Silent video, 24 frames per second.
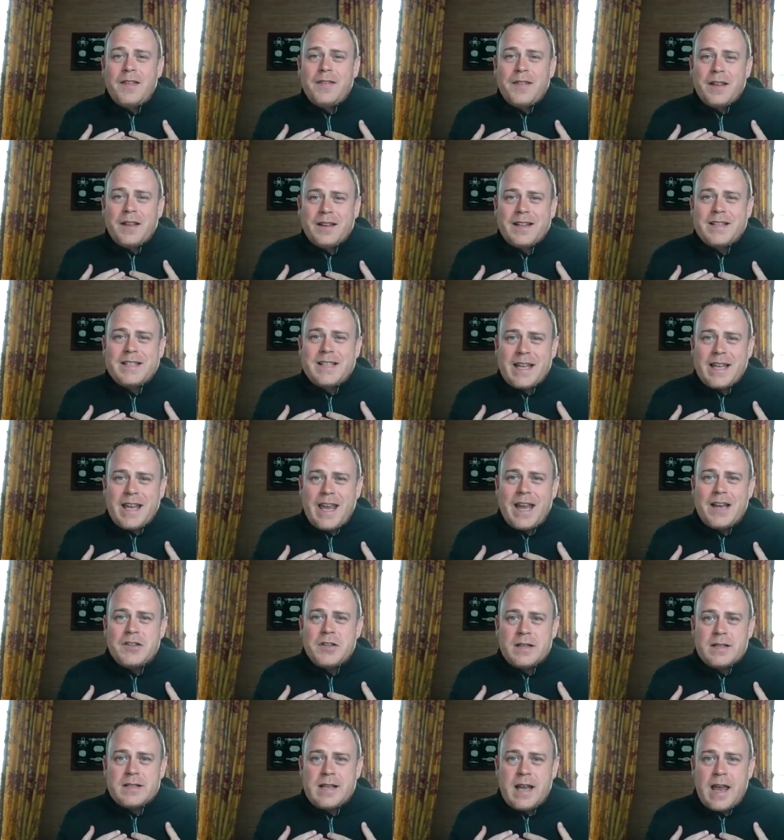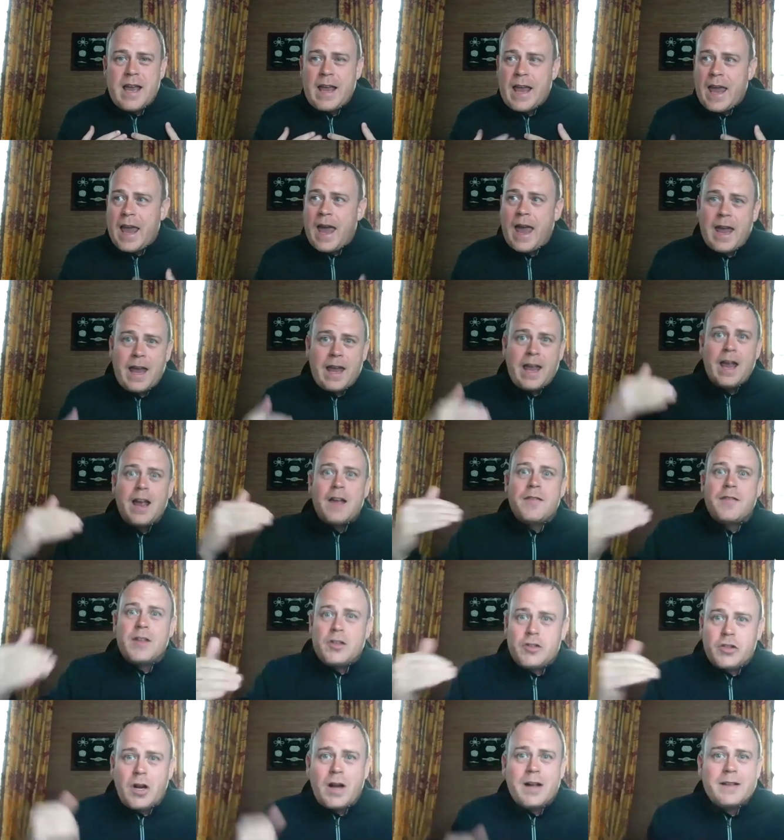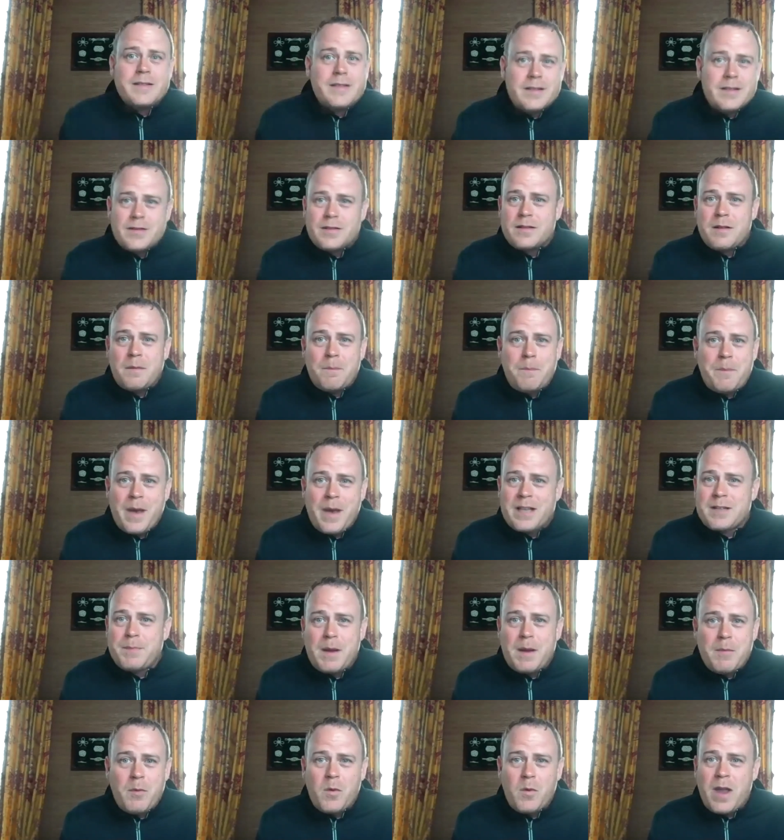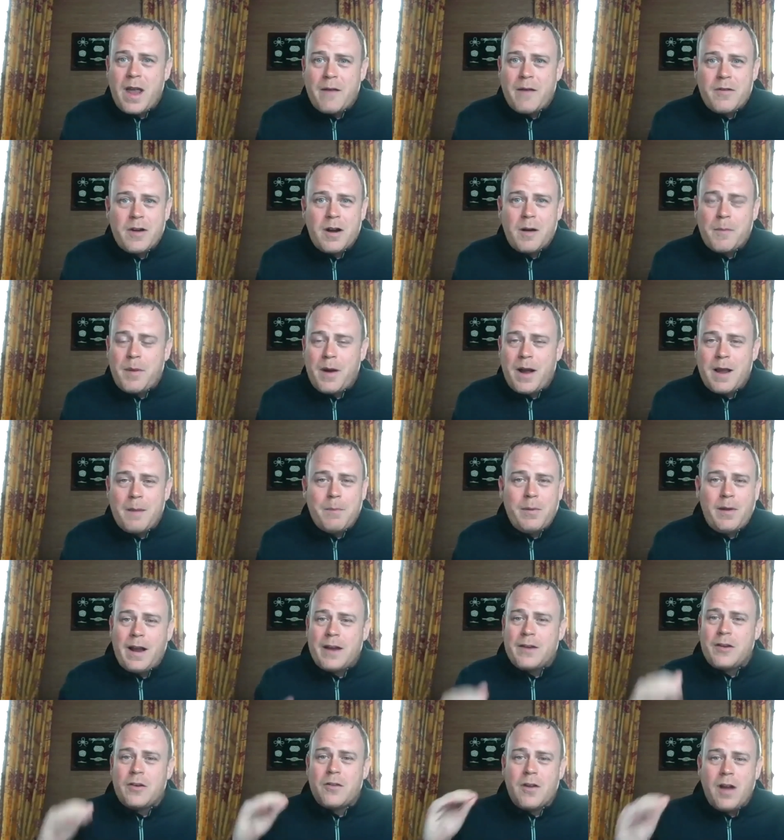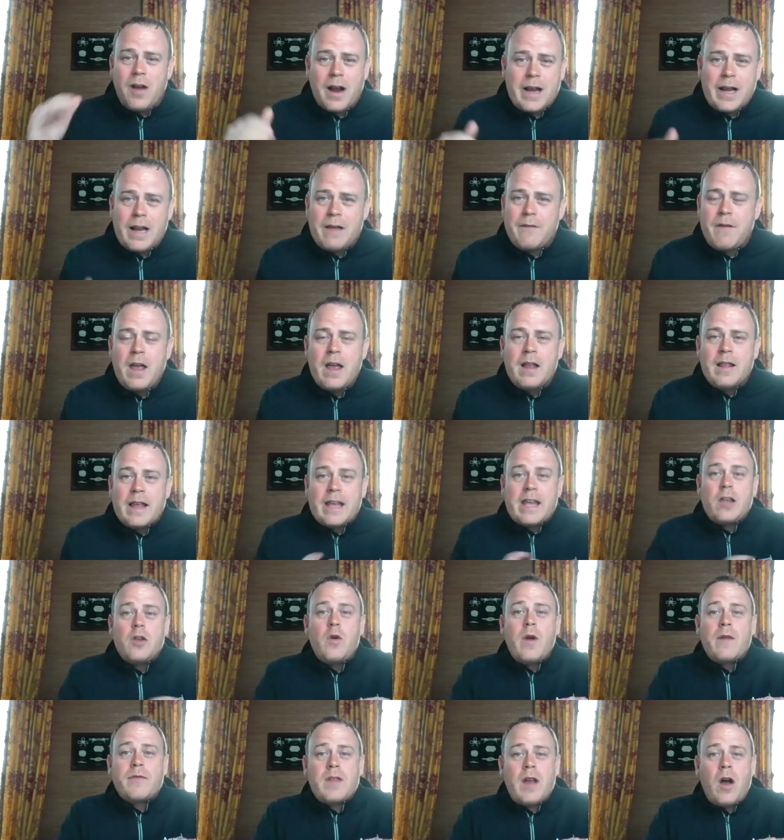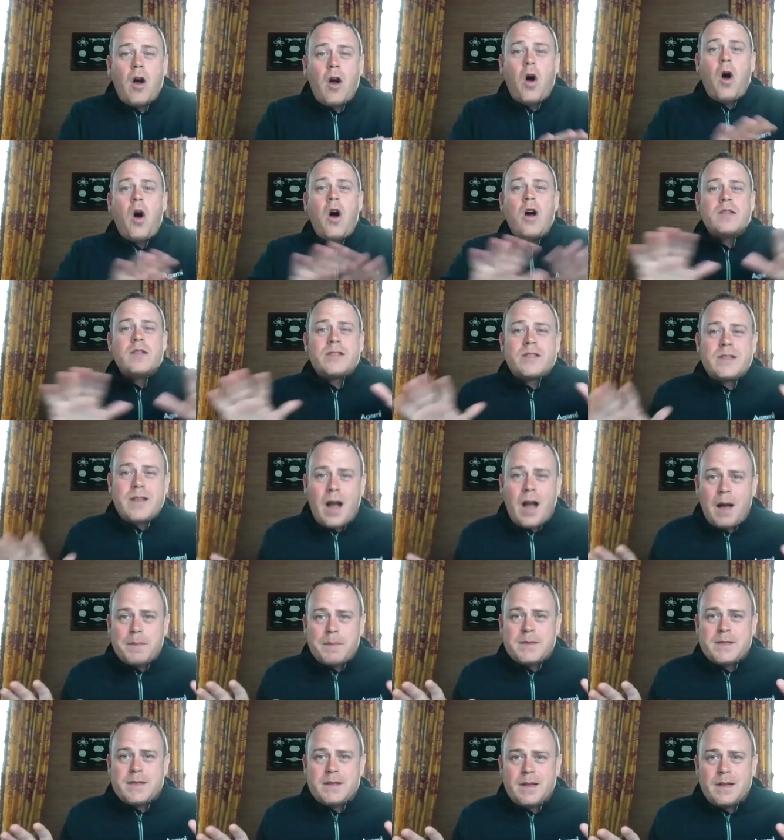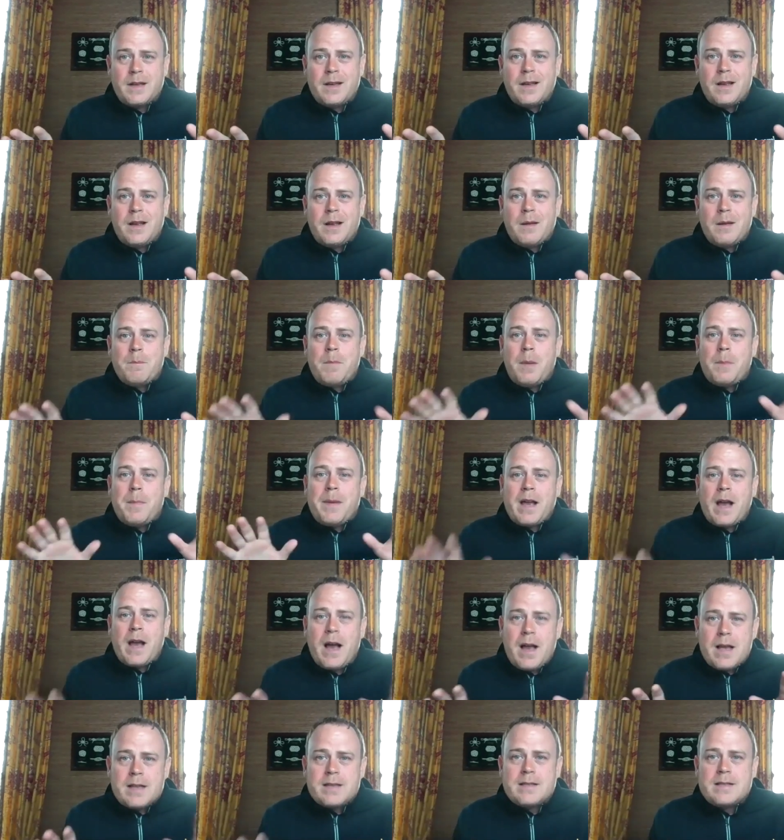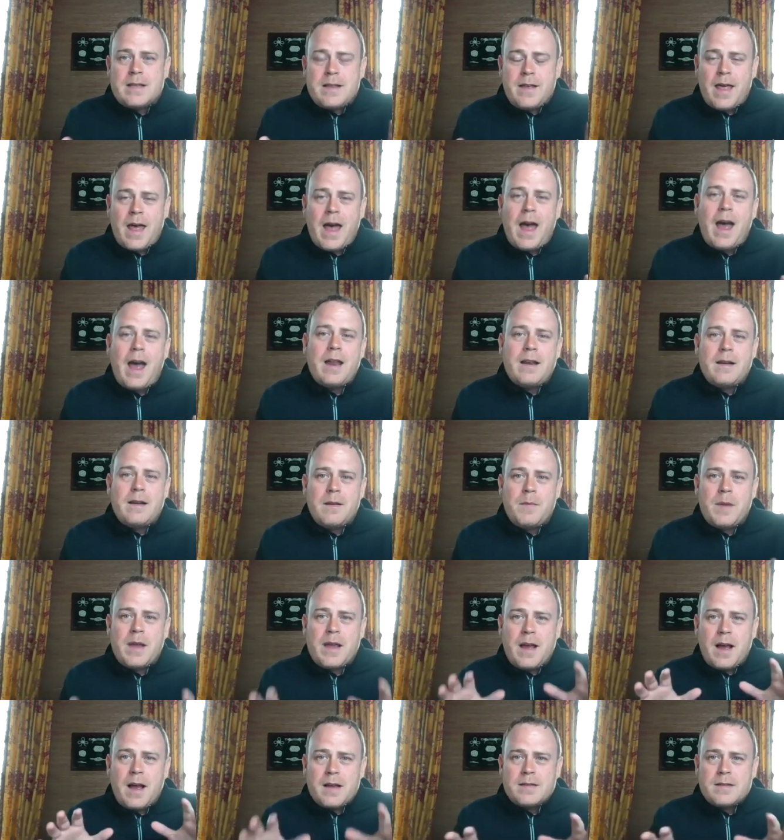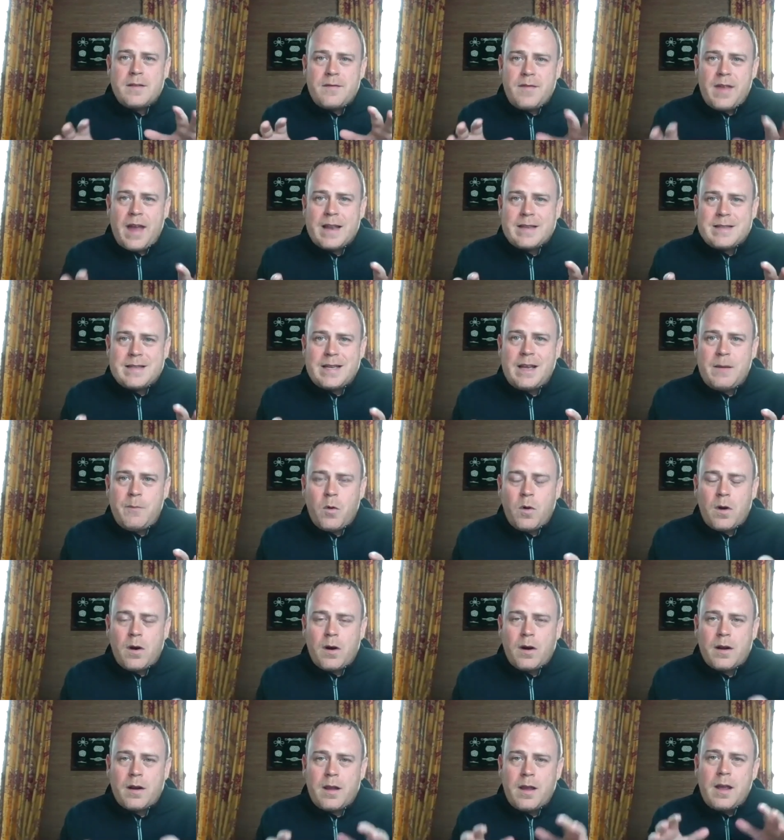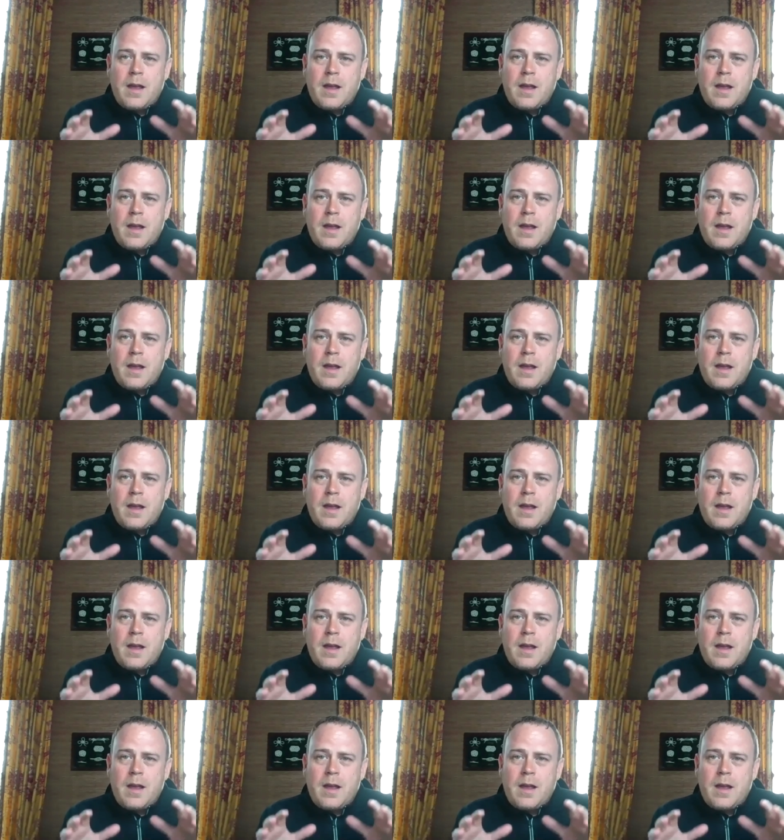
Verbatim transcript: the listing agent saying, hey, the Johnsons are the best people we have in our pipeline. You're not gonna like you have all stops. But because of that, because of that teamwork,